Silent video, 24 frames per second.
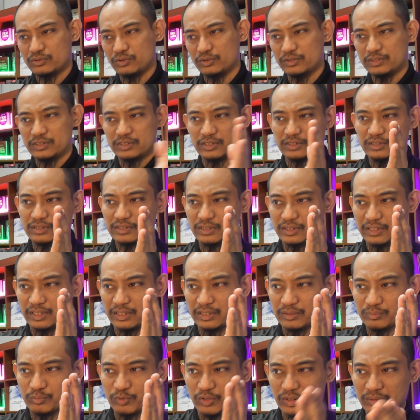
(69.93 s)
consistent
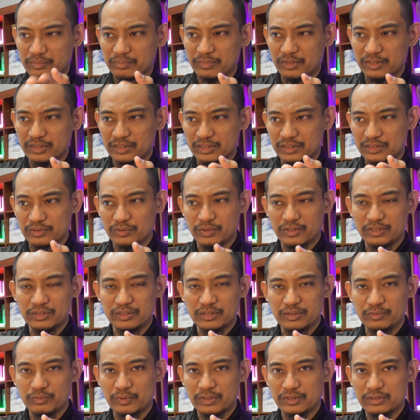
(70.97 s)
and Muhammad is the
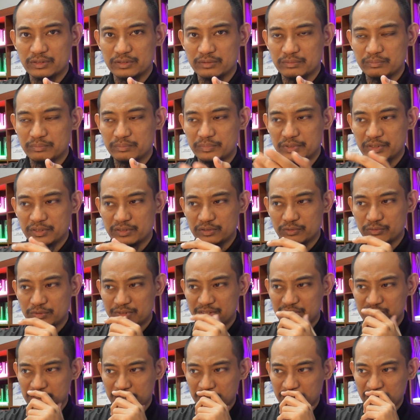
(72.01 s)
only one bring new
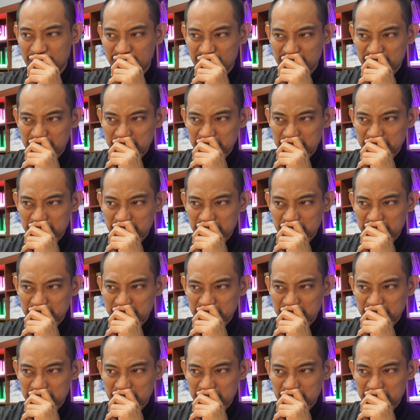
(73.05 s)
teaching,